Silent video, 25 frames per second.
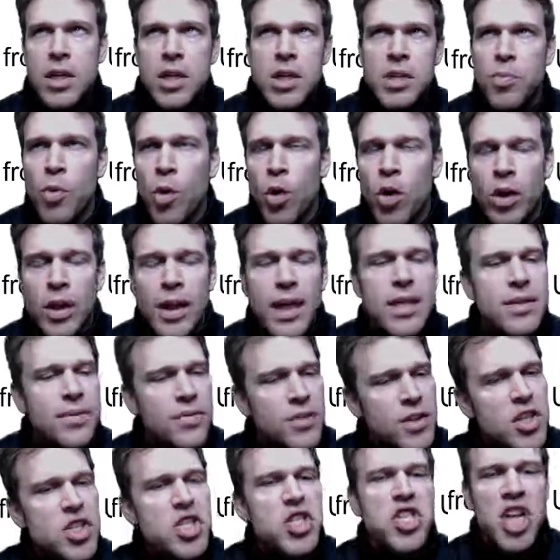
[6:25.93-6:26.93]
is more or
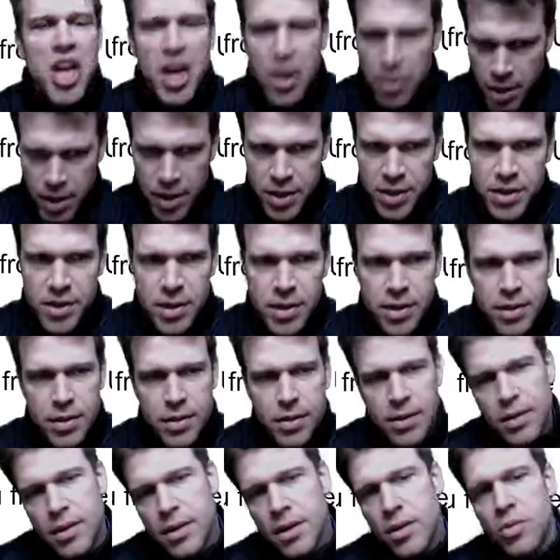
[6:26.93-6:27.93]
less of a
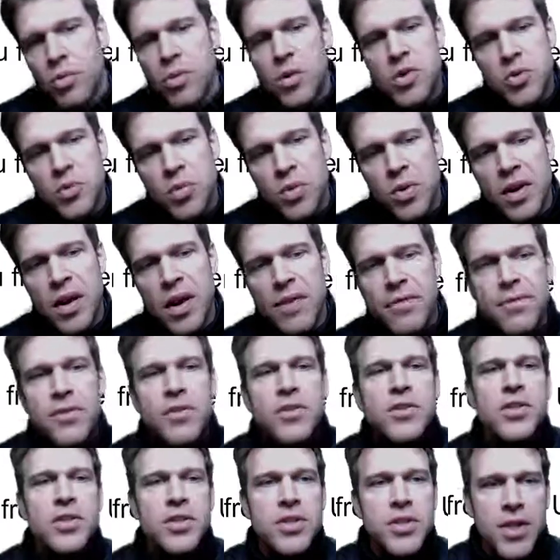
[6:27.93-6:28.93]
gerund, which we
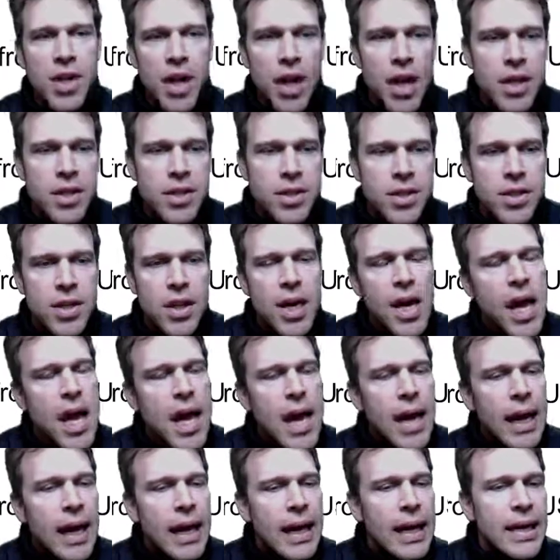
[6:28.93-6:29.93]
have discussed,
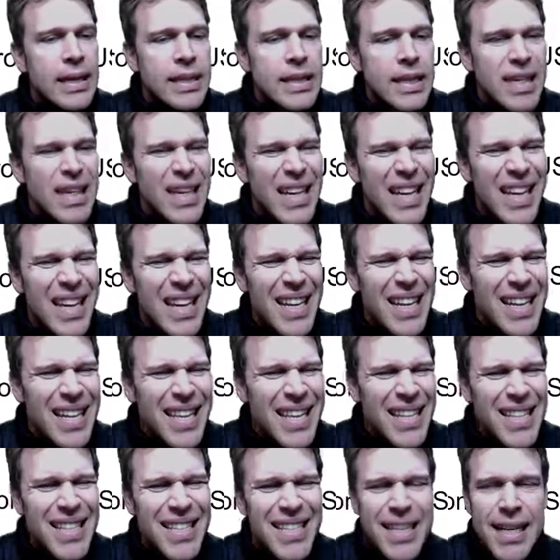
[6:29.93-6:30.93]
and it
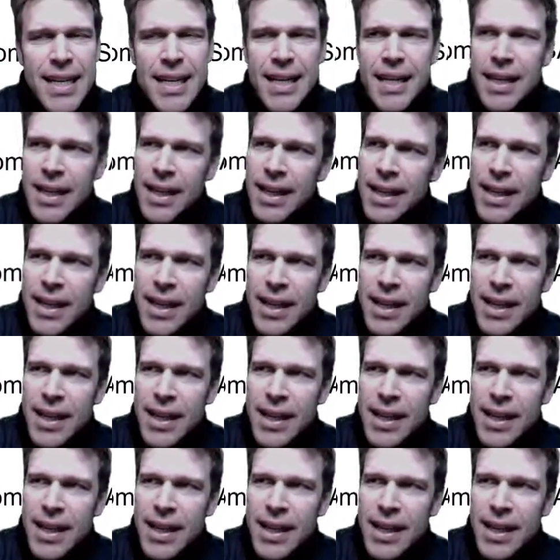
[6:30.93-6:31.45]
is,